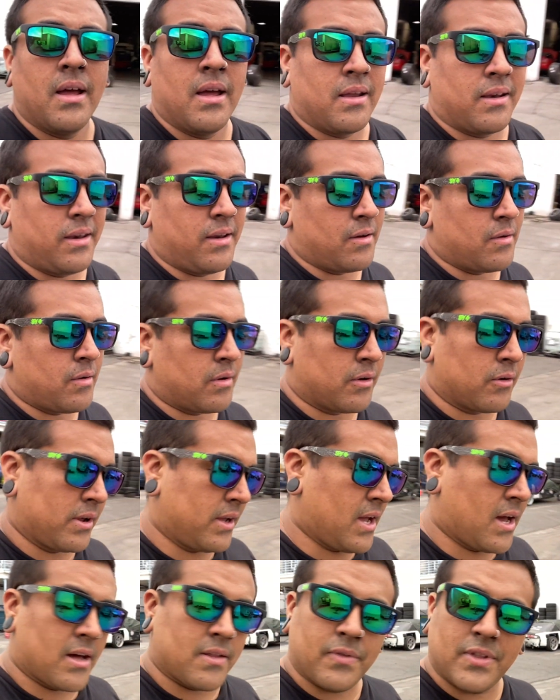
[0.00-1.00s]
No,
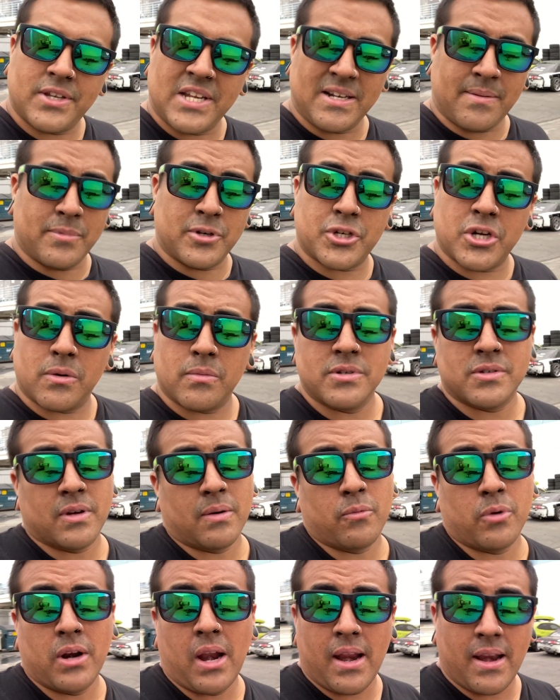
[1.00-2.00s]
the temperature was at
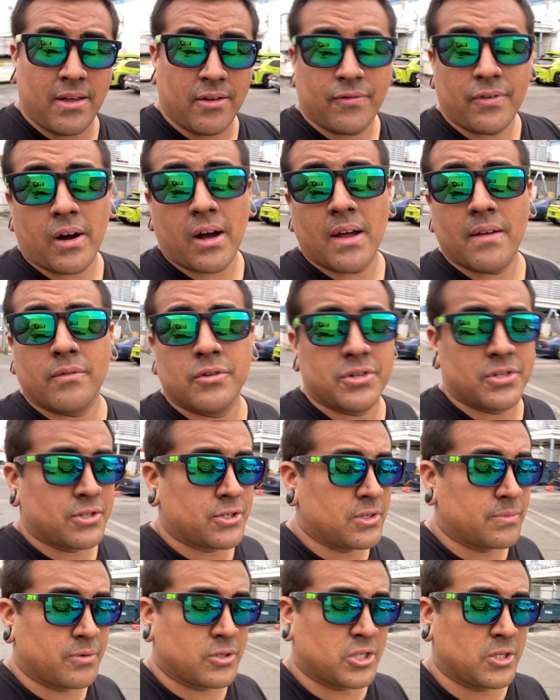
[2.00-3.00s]
185, which is
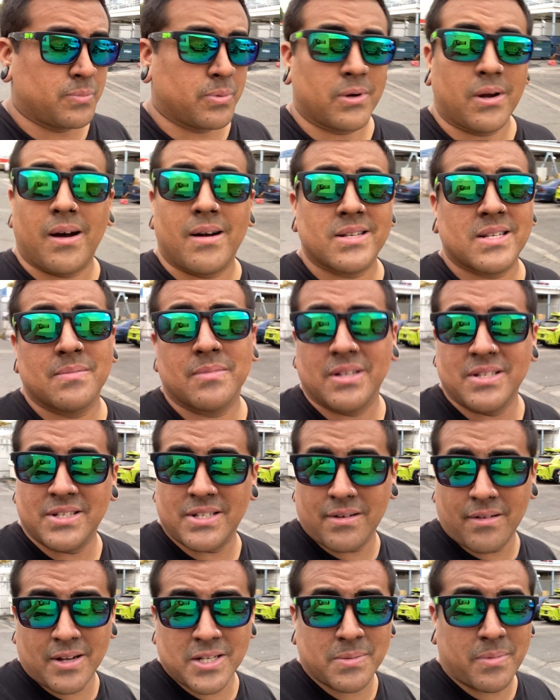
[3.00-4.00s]
super awesome
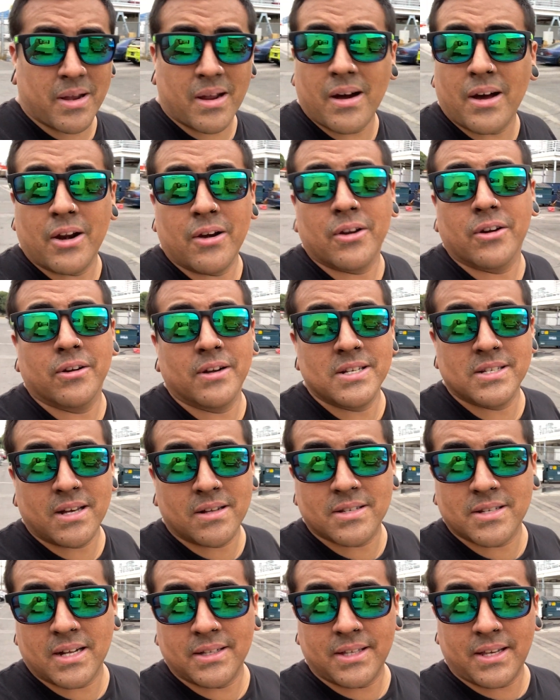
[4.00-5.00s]
considering it's about 100 degrees
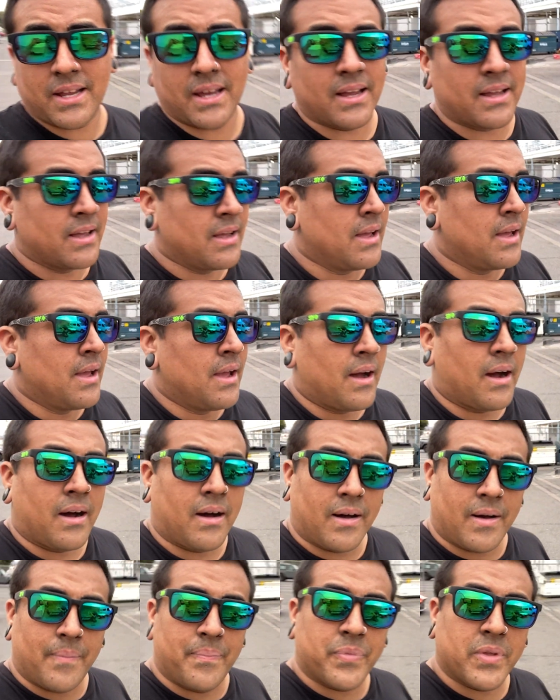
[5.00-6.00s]
outside today.
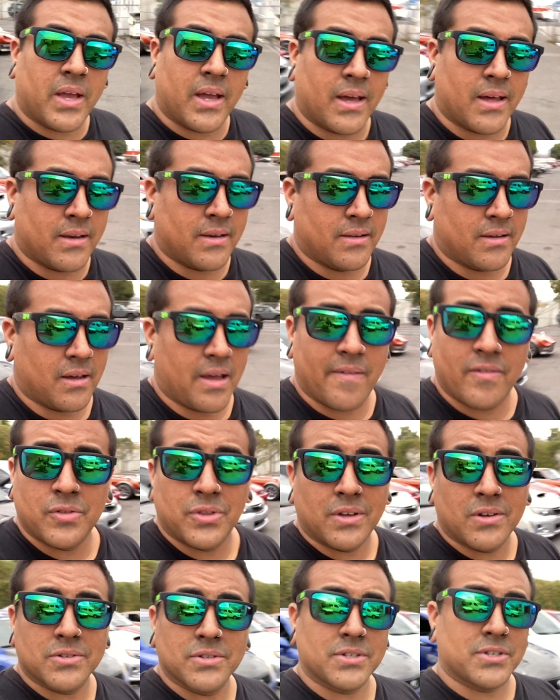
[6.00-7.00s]
And everything
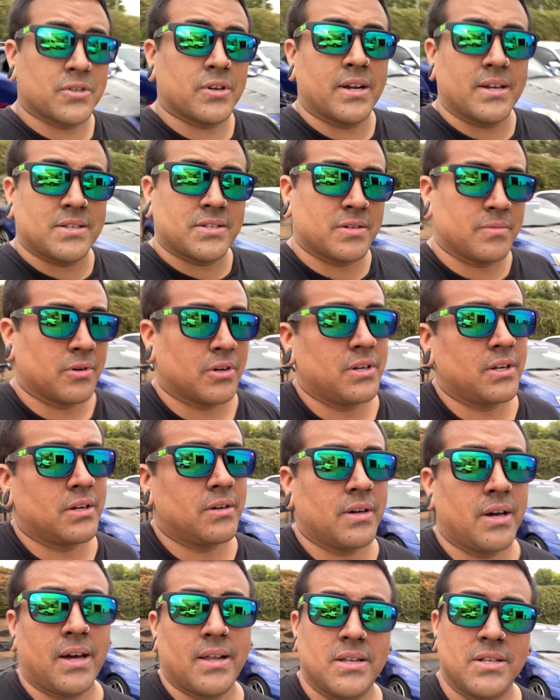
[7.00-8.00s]
else looks great. So we're gonna go
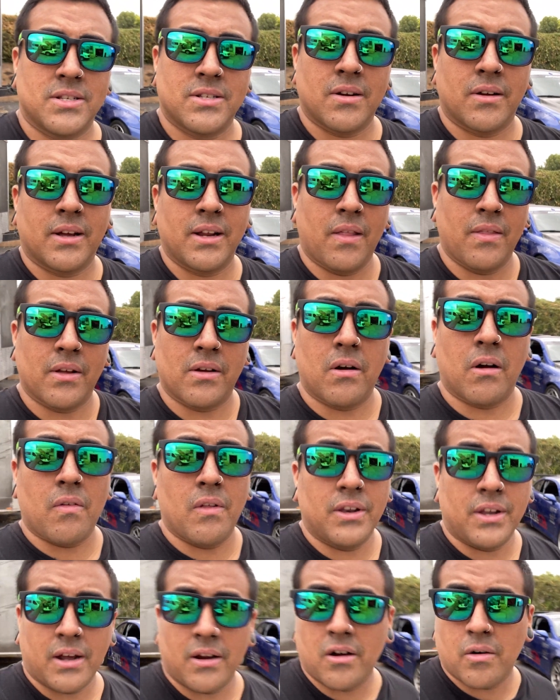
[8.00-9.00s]
ahead and start getting the car on
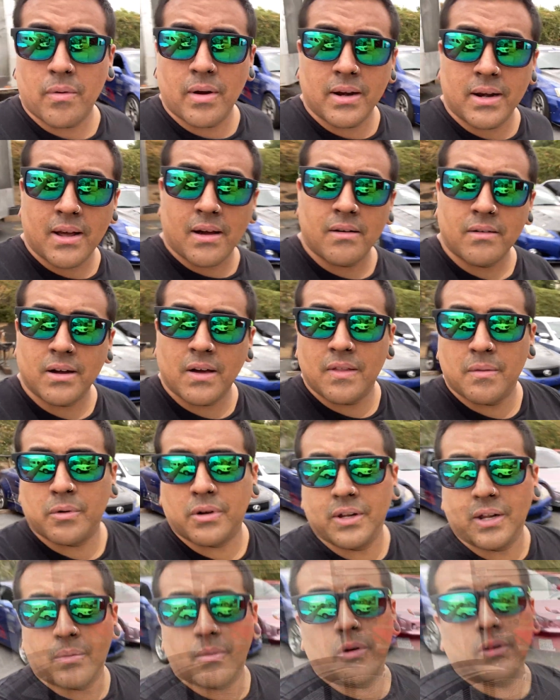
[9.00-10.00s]
the dyno right now, and then we're
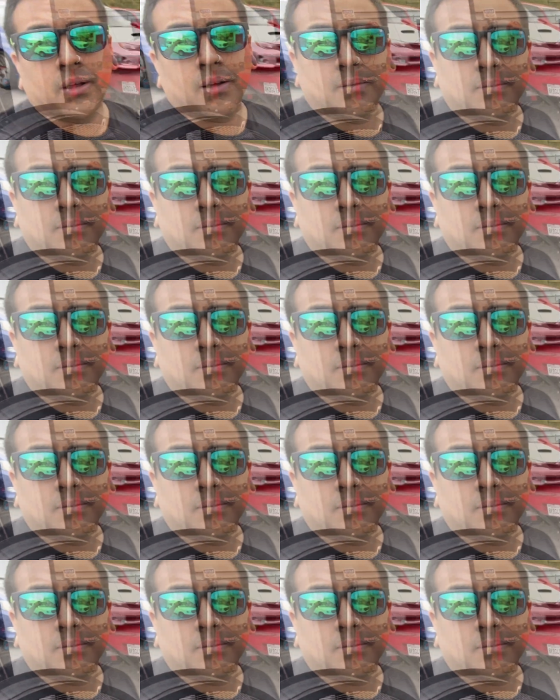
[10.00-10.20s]
gonna get rolling.